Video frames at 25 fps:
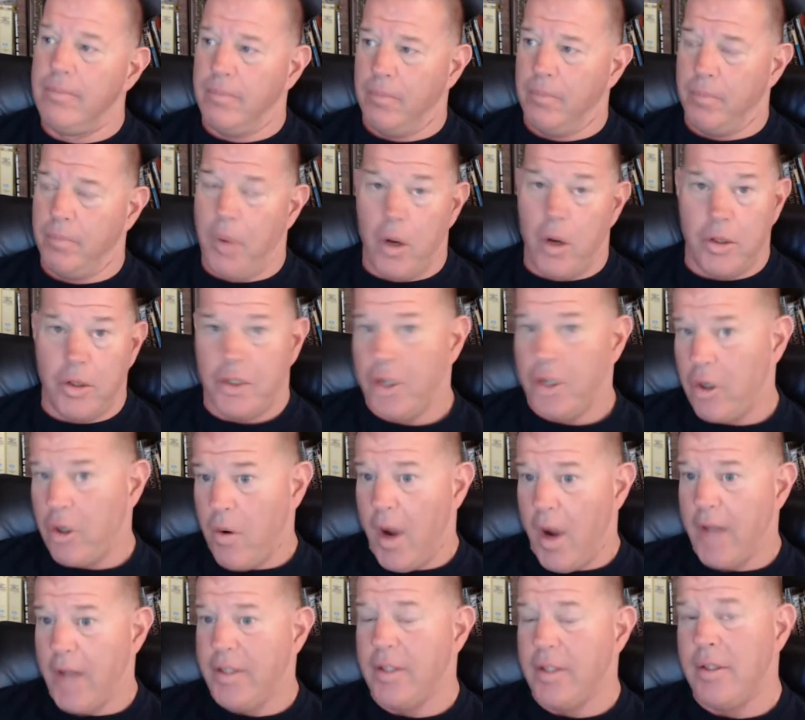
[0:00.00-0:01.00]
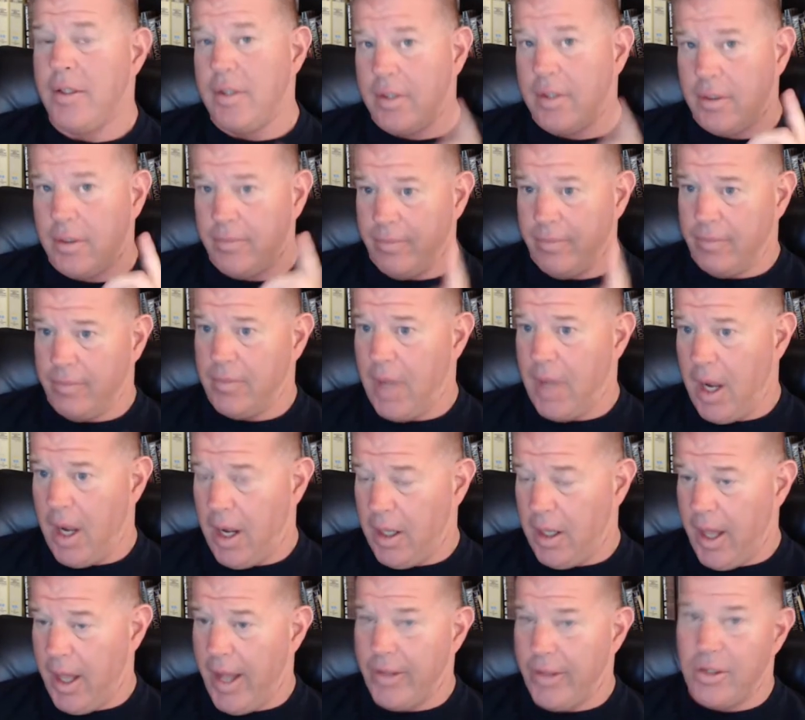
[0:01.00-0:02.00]
Post your questions.
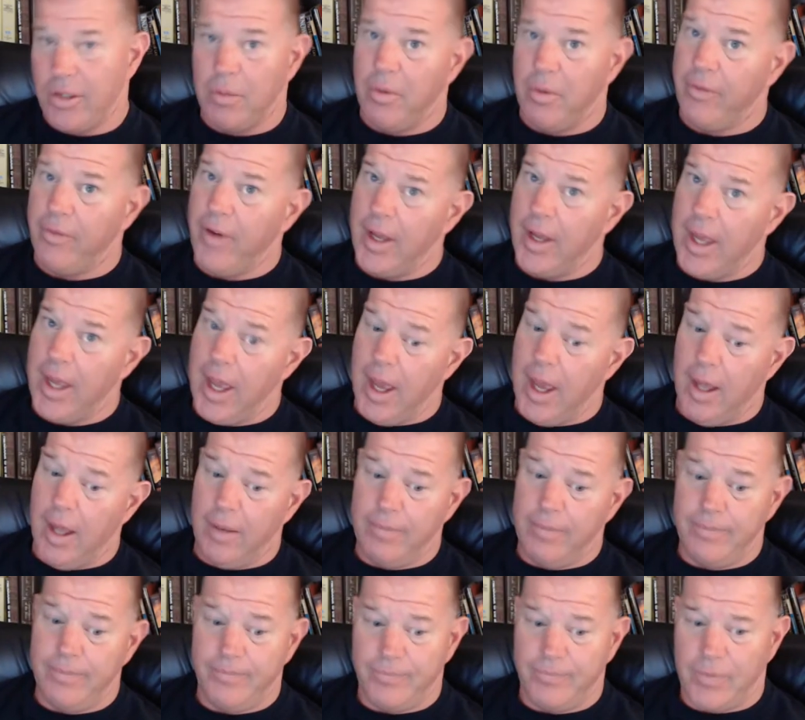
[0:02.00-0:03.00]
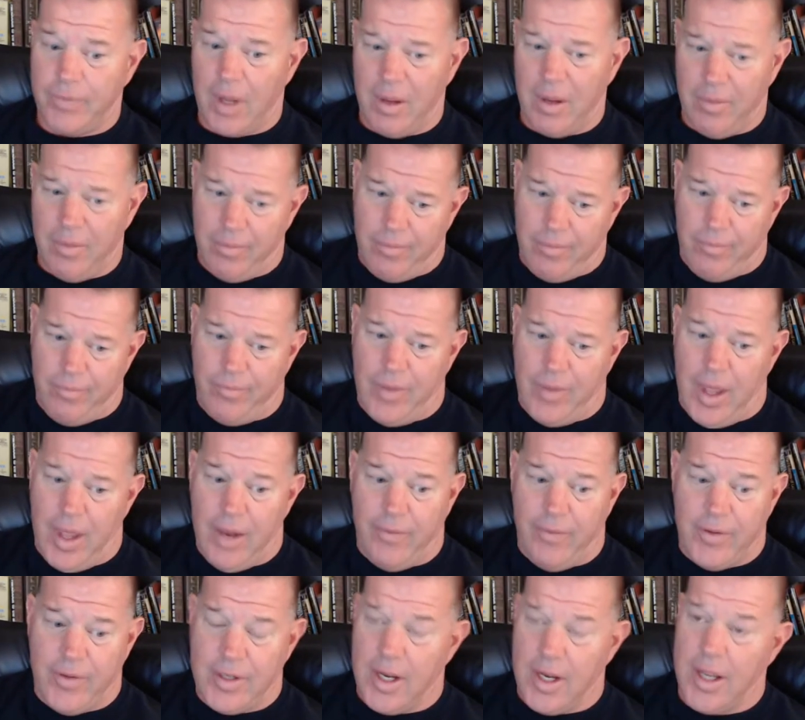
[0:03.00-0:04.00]
I'll answer them if I can. And
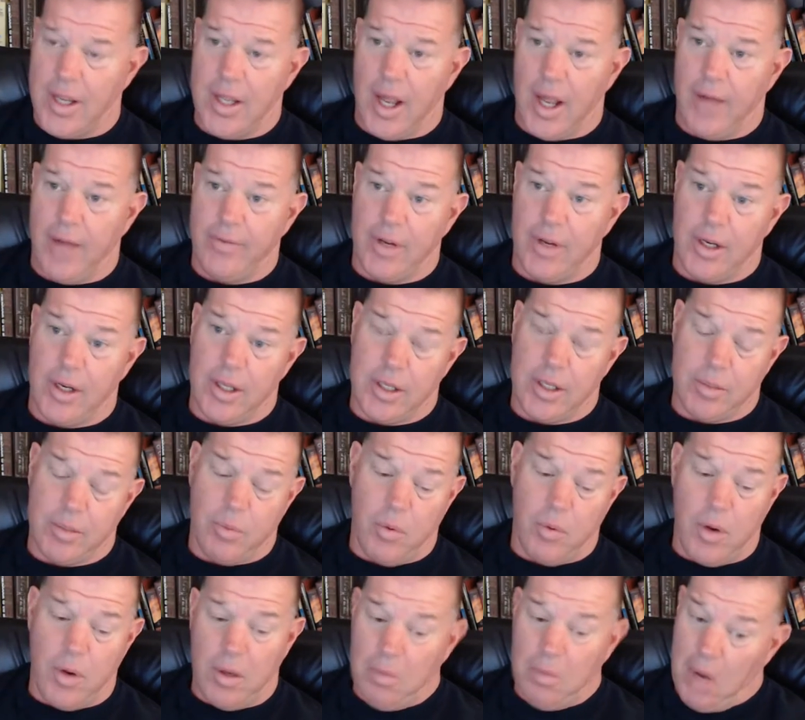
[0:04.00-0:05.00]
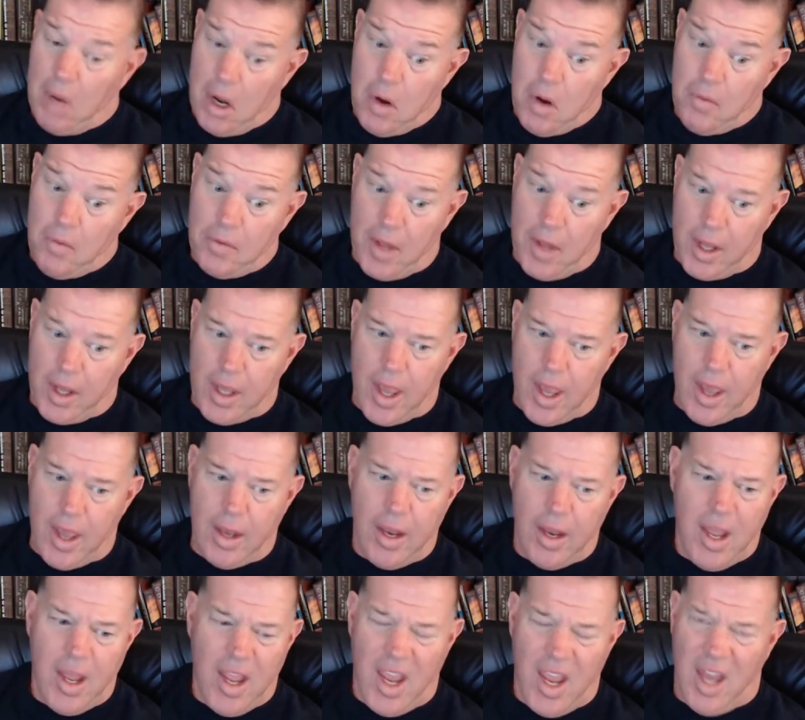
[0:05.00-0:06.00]
if it's anything I've done to this point, hopefully I can.
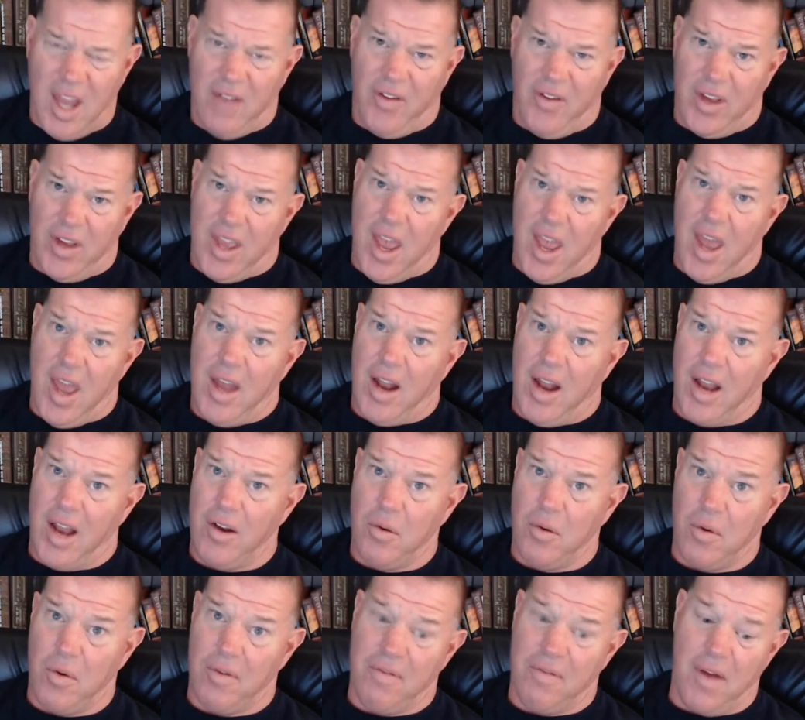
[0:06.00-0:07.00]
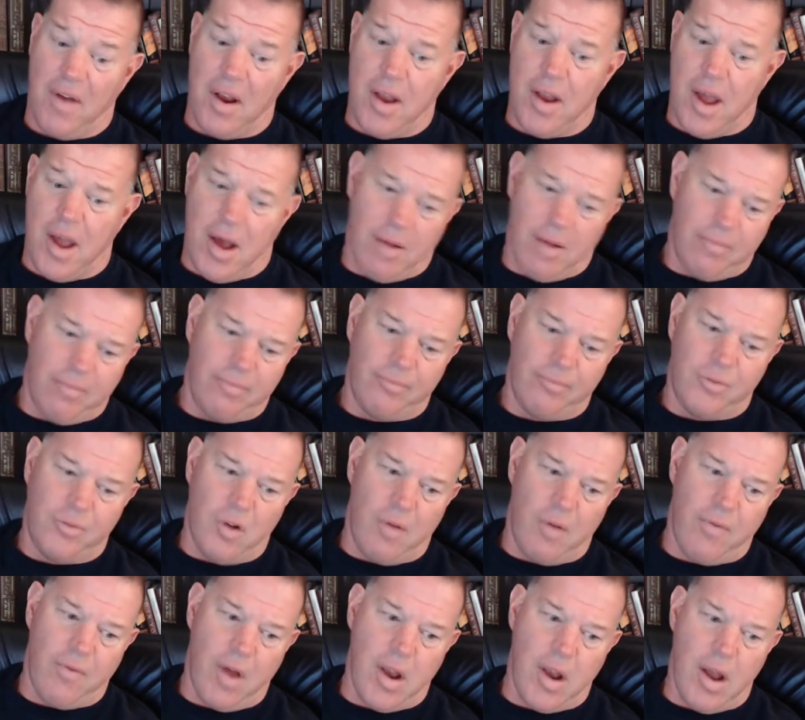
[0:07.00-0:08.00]
And if I can't, I know where to find out. So
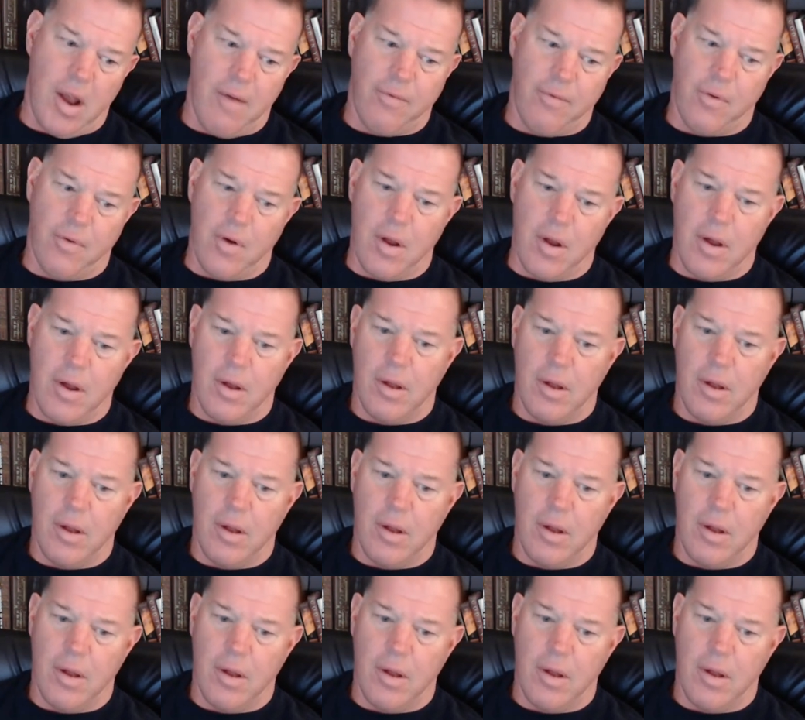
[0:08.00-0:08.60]
I'll find out for you.